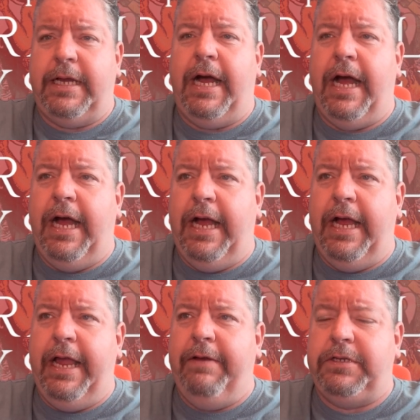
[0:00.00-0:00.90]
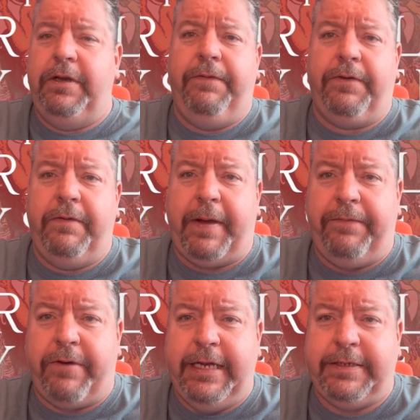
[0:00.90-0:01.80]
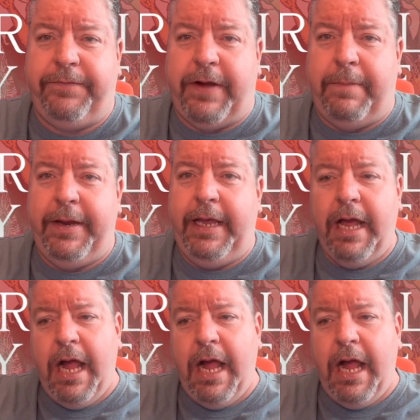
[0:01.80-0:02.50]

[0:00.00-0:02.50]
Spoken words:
certainly in front of my friends and family.